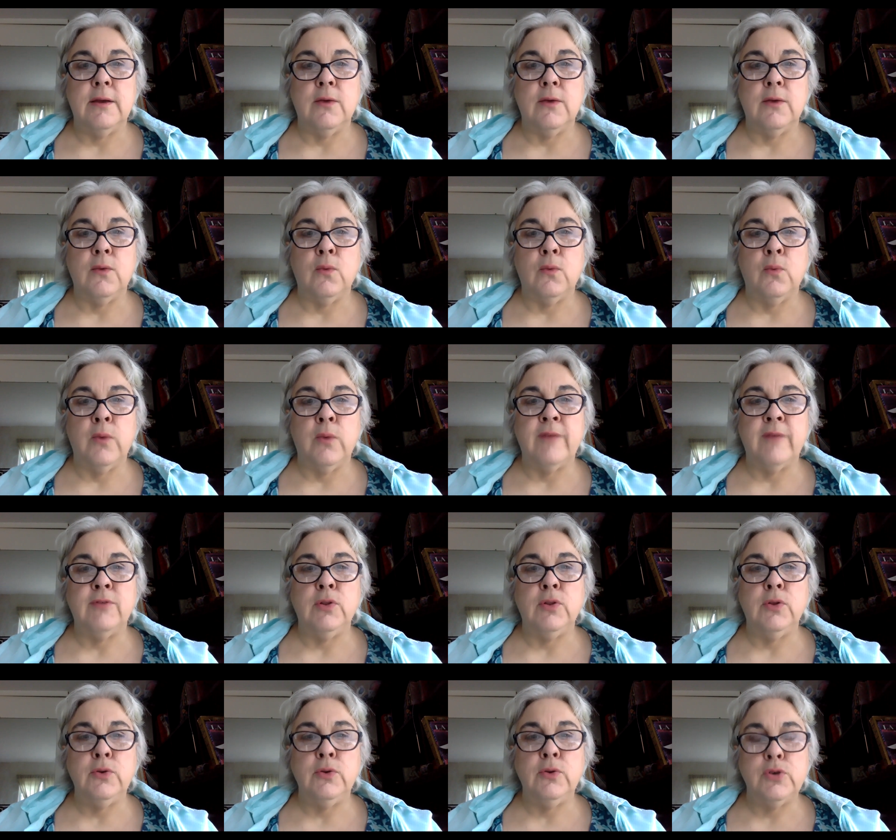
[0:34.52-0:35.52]

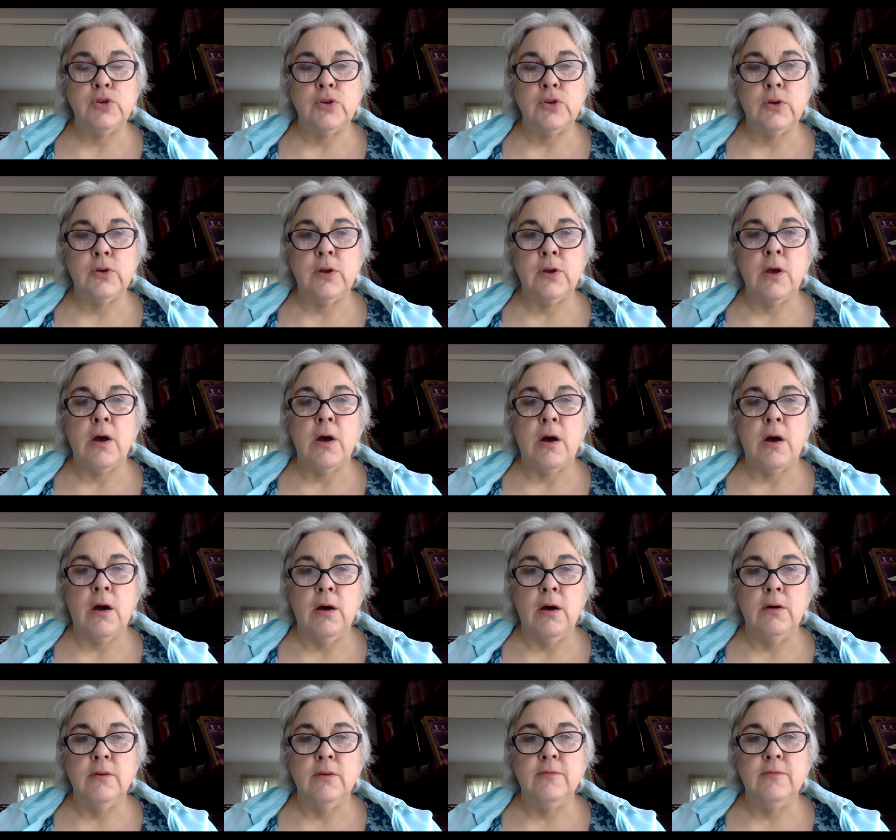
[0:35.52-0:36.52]
revolution
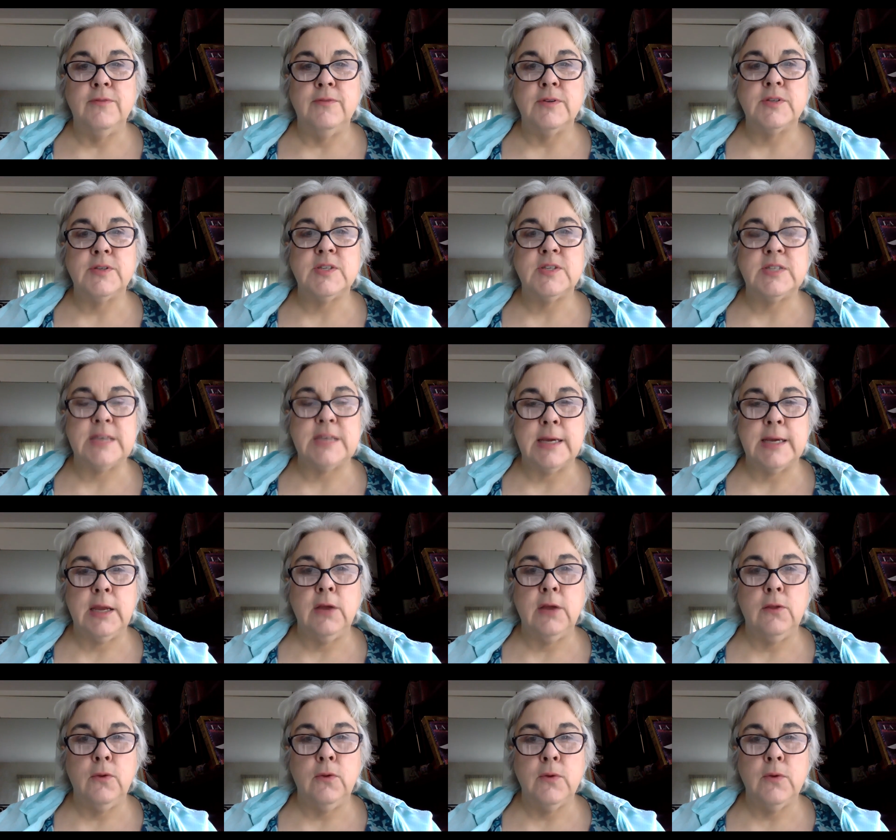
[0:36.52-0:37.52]
of
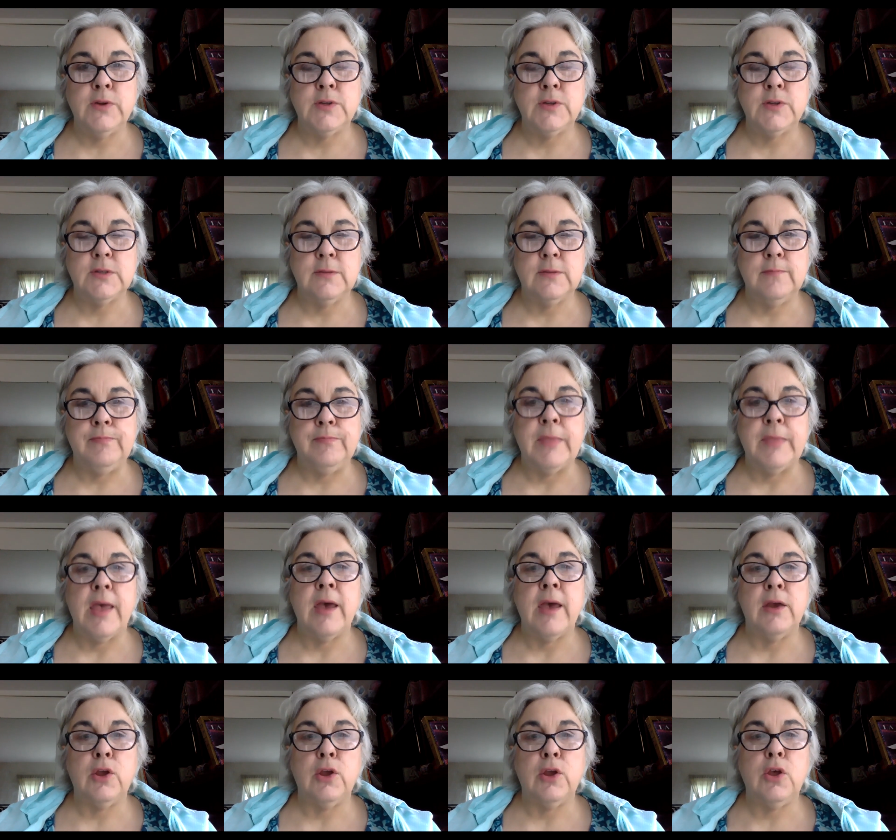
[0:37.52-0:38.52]
secularism
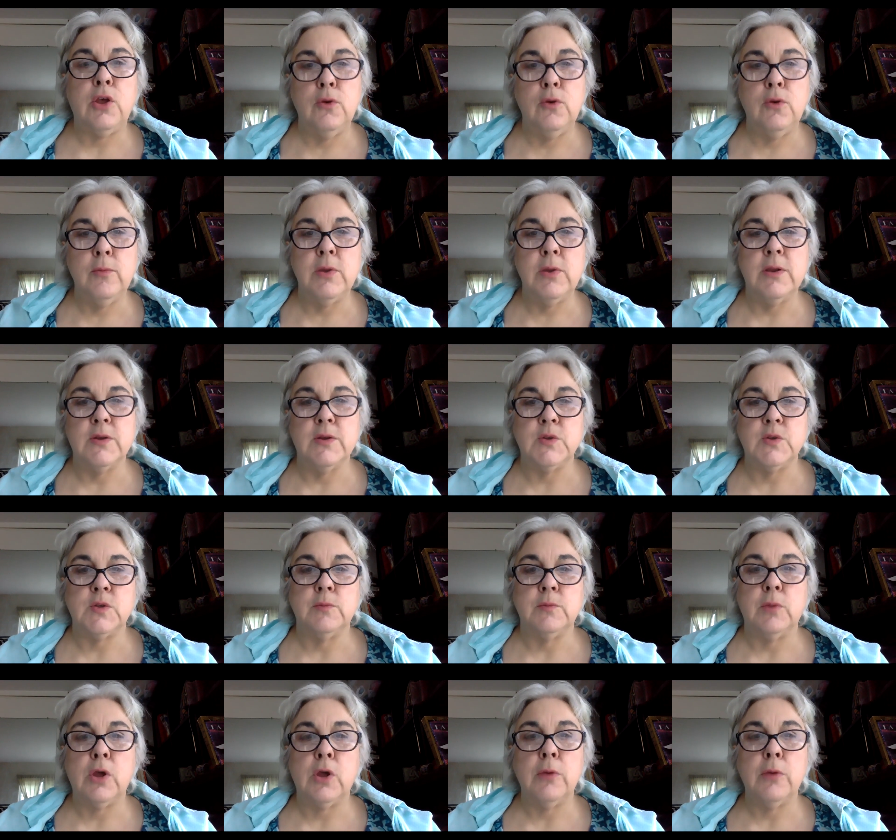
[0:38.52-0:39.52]
and
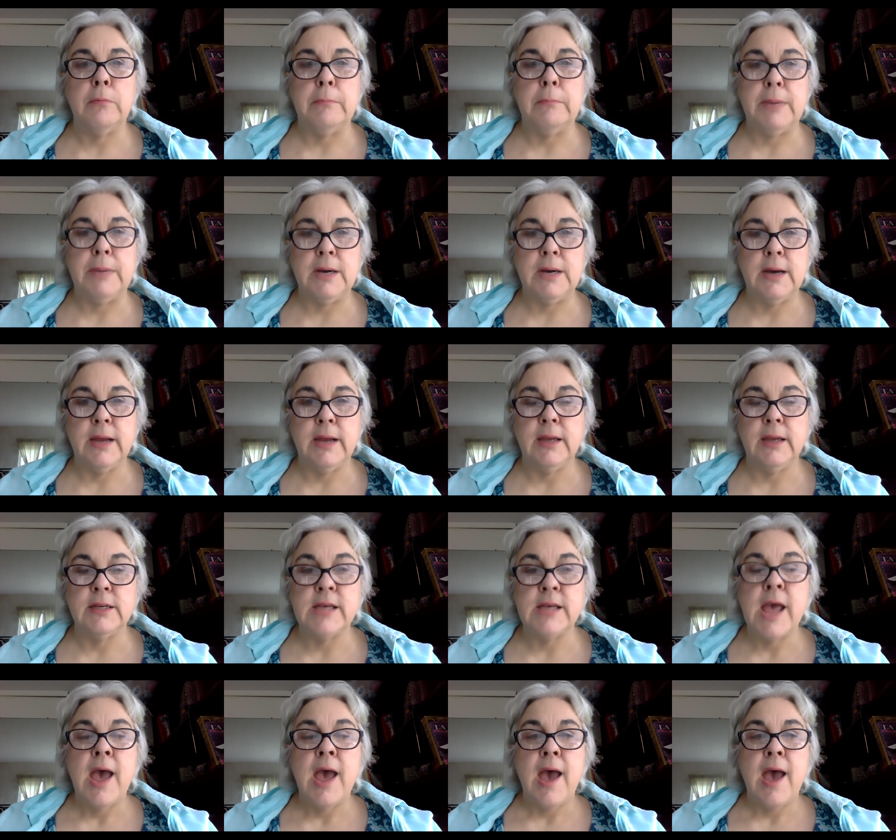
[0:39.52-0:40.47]
humanism combined